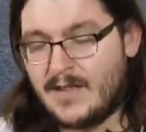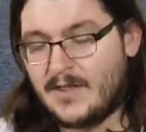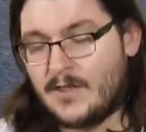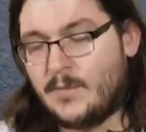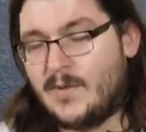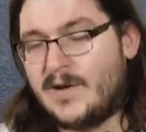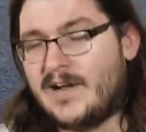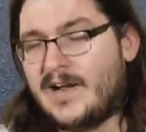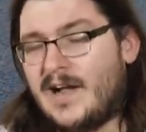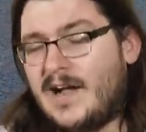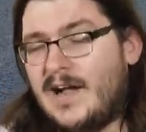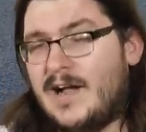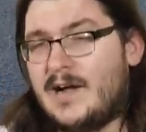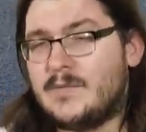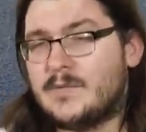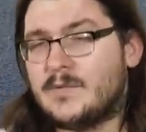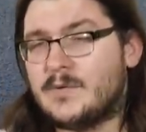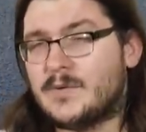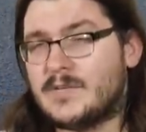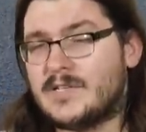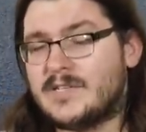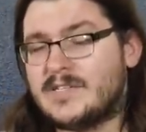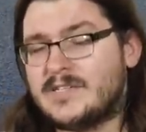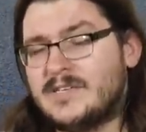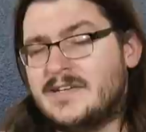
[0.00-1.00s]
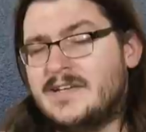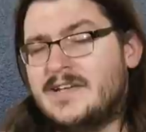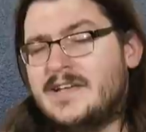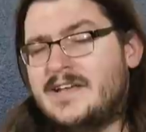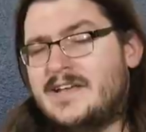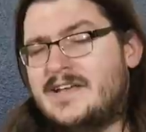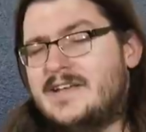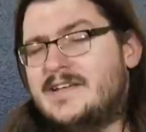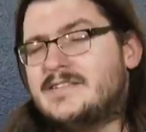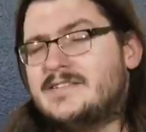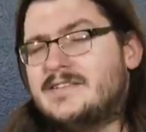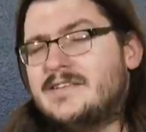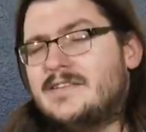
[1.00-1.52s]
The way I rule it
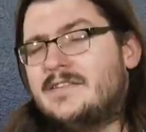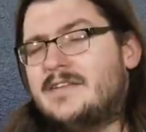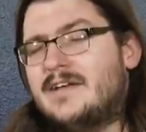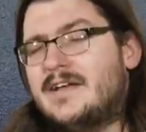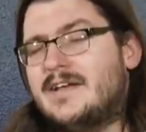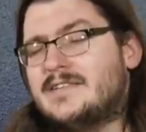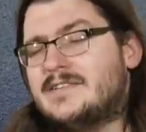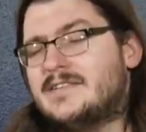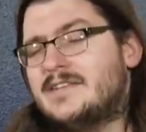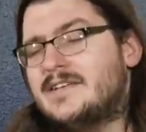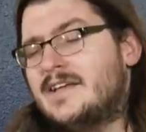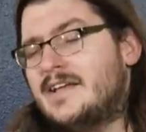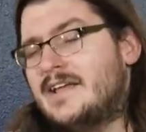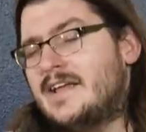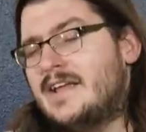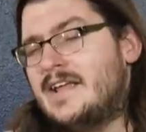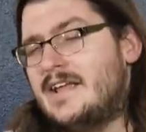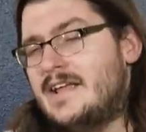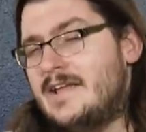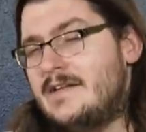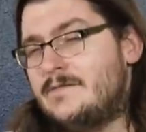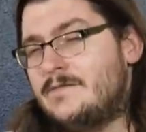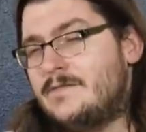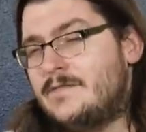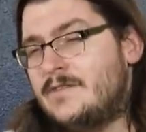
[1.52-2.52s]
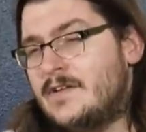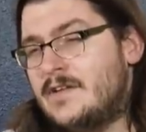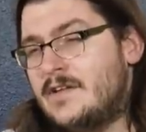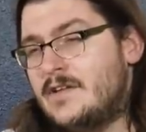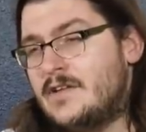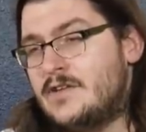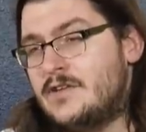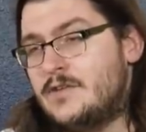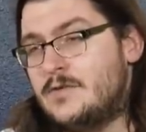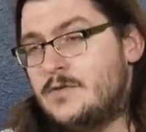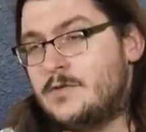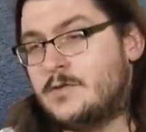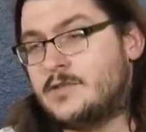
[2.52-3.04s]
is that if
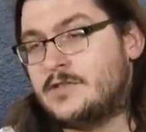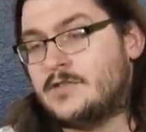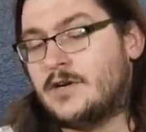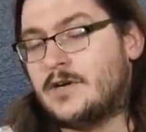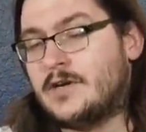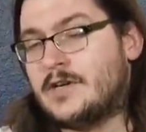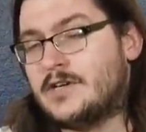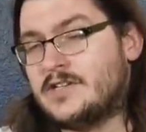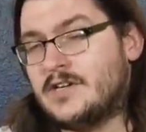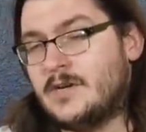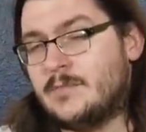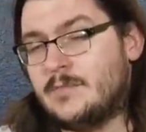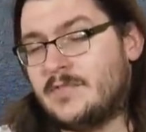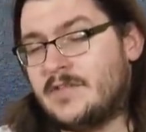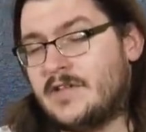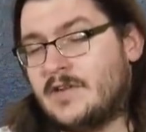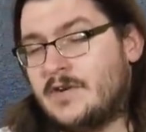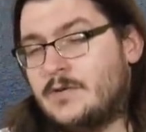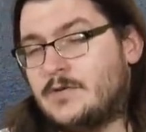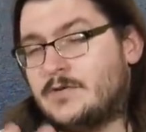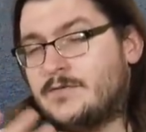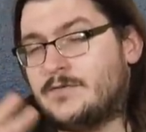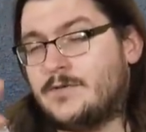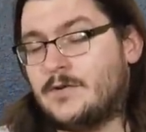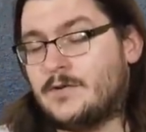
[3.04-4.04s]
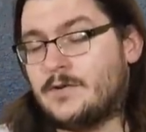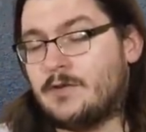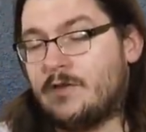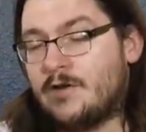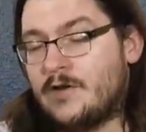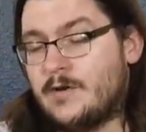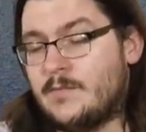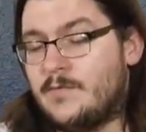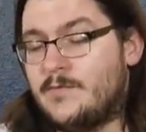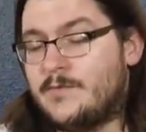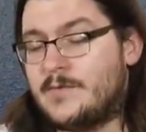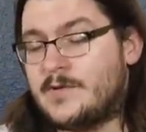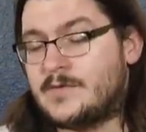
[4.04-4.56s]
you start a jump that goes further than
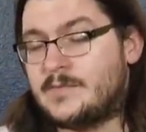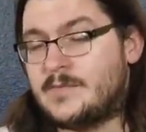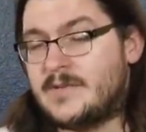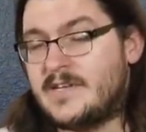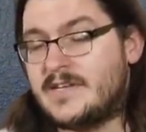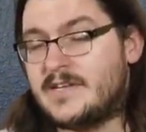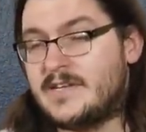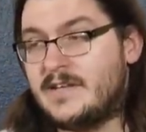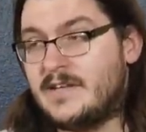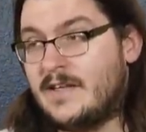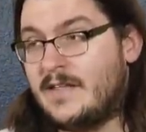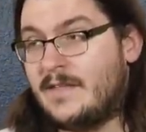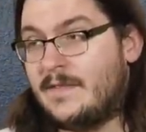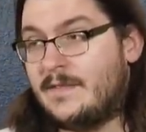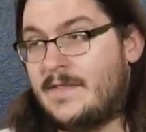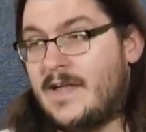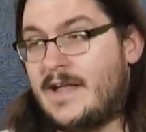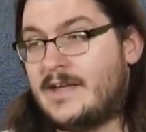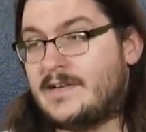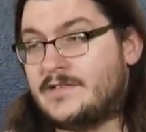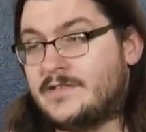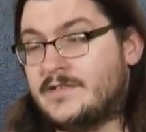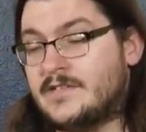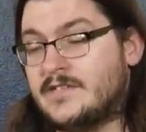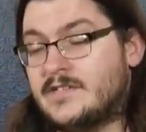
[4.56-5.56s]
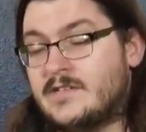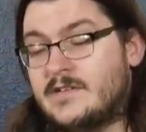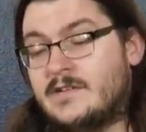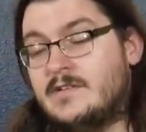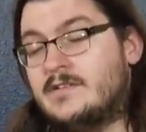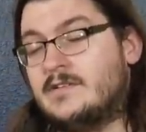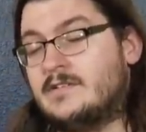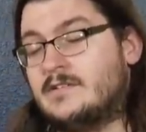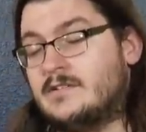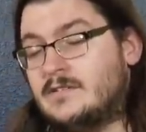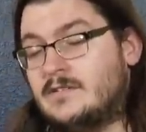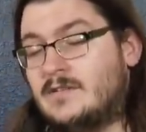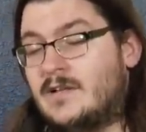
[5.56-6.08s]
your movement speed, that just
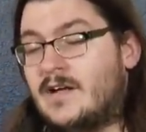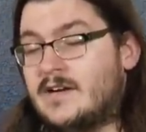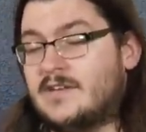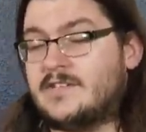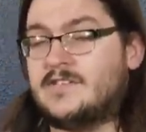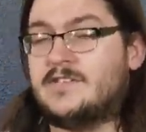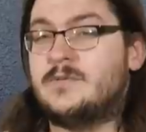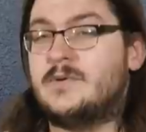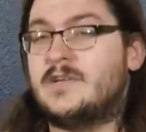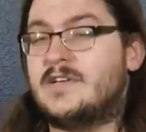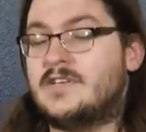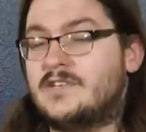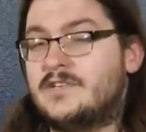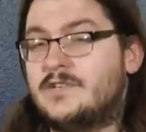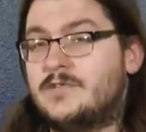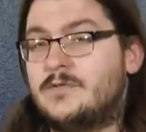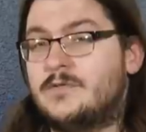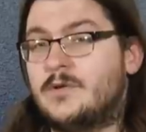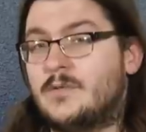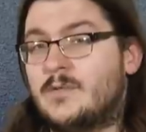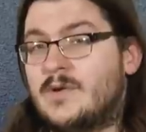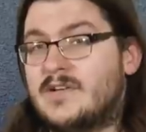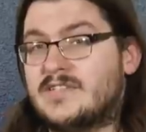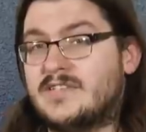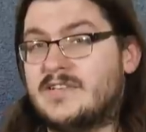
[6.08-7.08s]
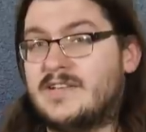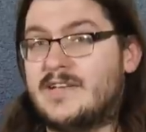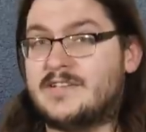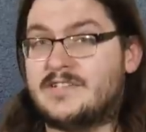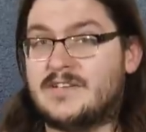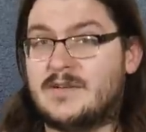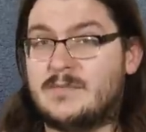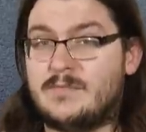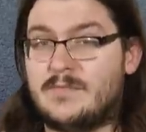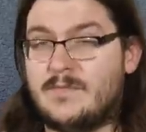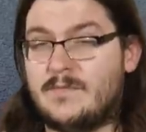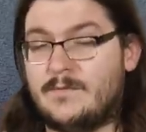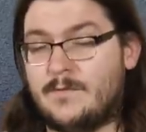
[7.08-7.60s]
locks you into the rest of that
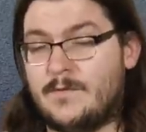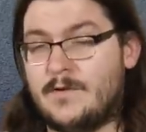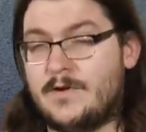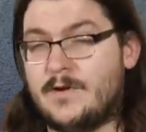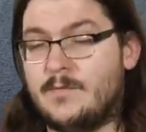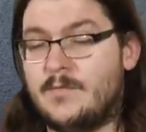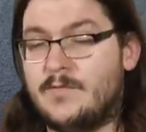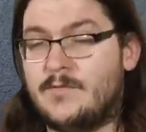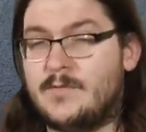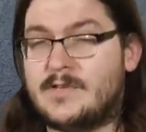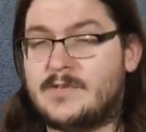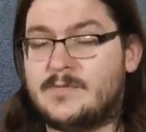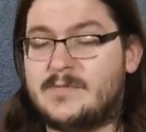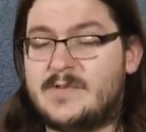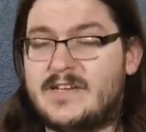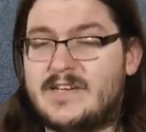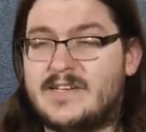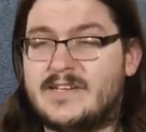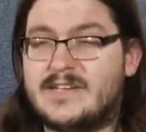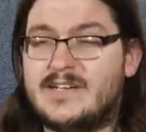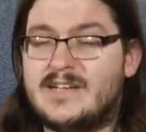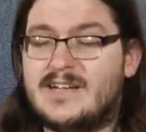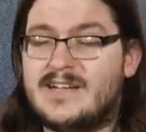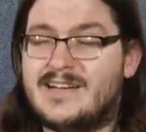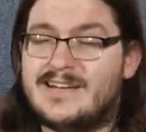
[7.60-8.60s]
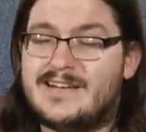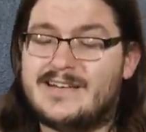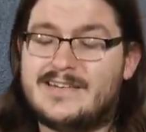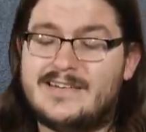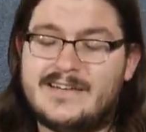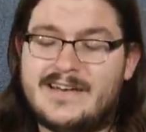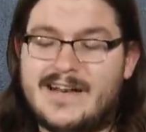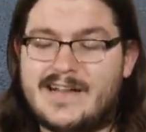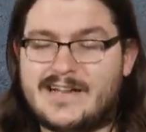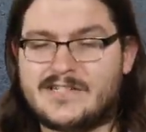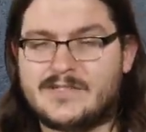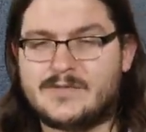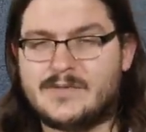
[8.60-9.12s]
jump for your movement speed
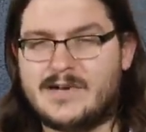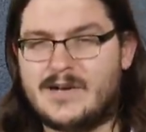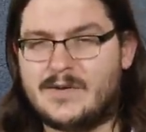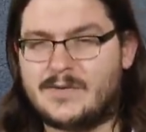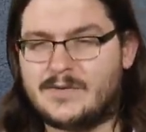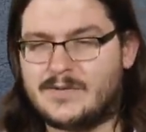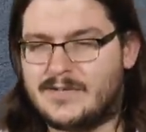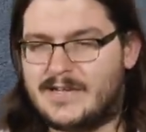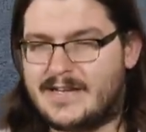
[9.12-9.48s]
next round.